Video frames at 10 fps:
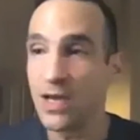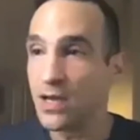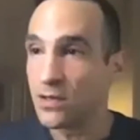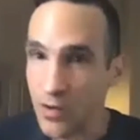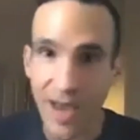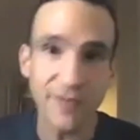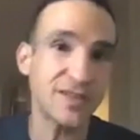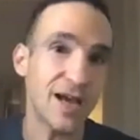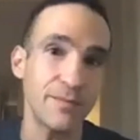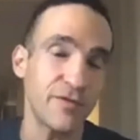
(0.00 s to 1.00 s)
Do you have
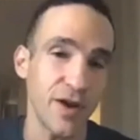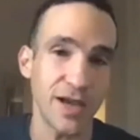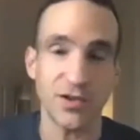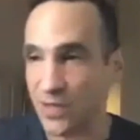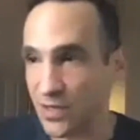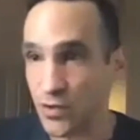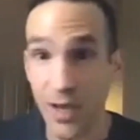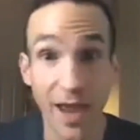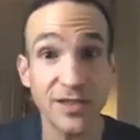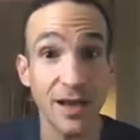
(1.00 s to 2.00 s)
time for exercise? Do
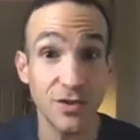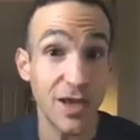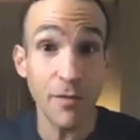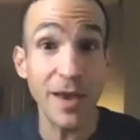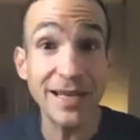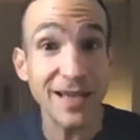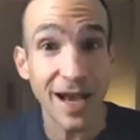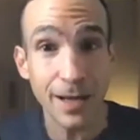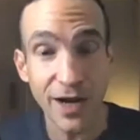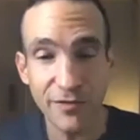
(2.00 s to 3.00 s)
you have a
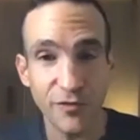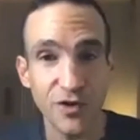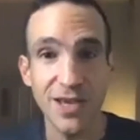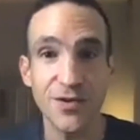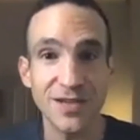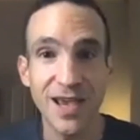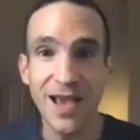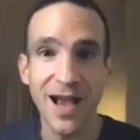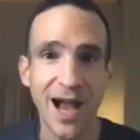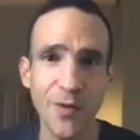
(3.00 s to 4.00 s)
bedtime, right? For years,
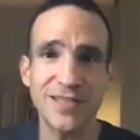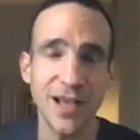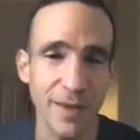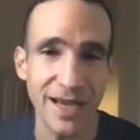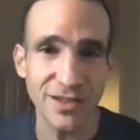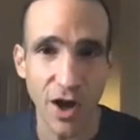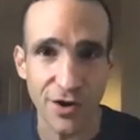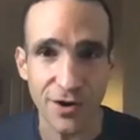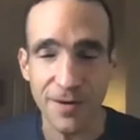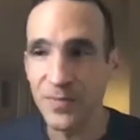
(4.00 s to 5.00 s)
I would tell my
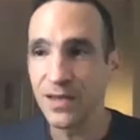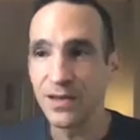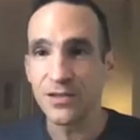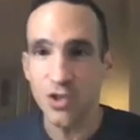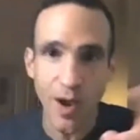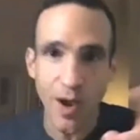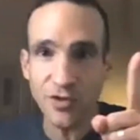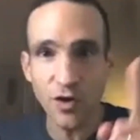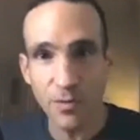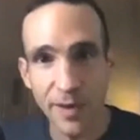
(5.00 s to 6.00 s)
daughter, you have to
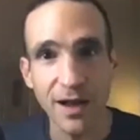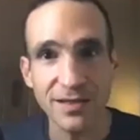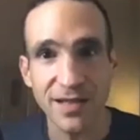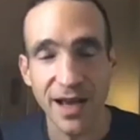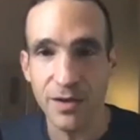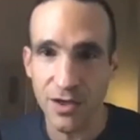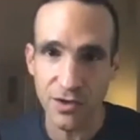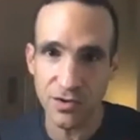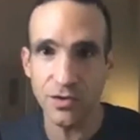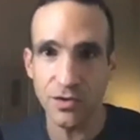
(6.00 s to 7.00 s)
go to bed on time
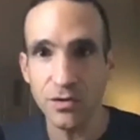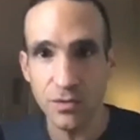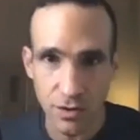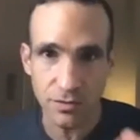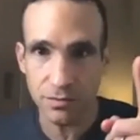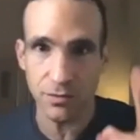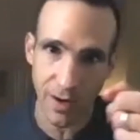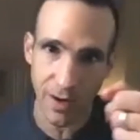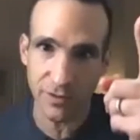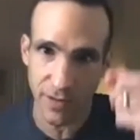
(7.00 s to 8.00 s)
because,
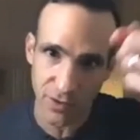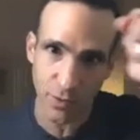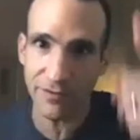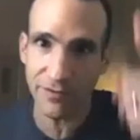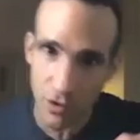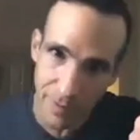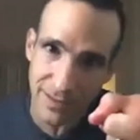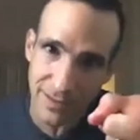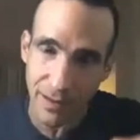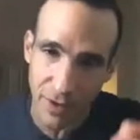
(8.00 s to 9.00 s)
that's what you have to do at
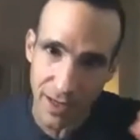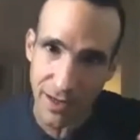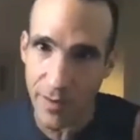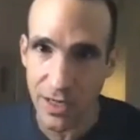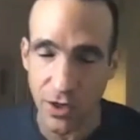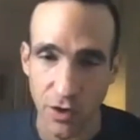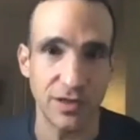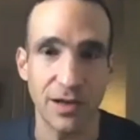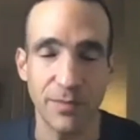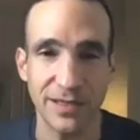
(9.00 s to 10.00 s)
bedtime, right? Everybody knows
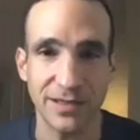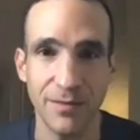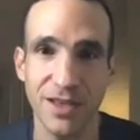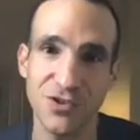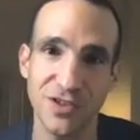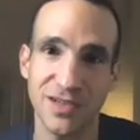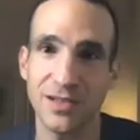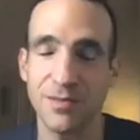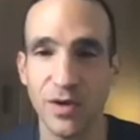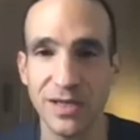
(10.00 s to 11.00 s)
you need a bedtime. And then she
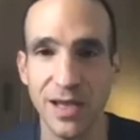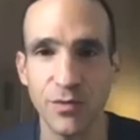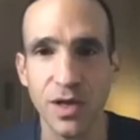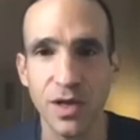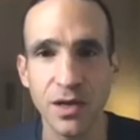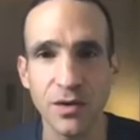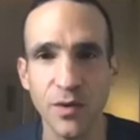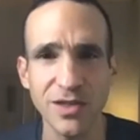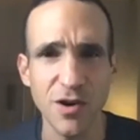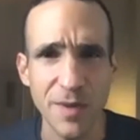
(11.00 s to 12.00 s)
said to me one day, well,
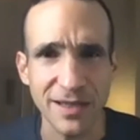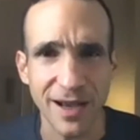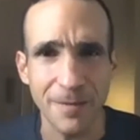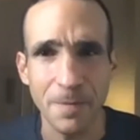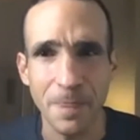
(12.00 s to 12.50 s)
when's your bedtime?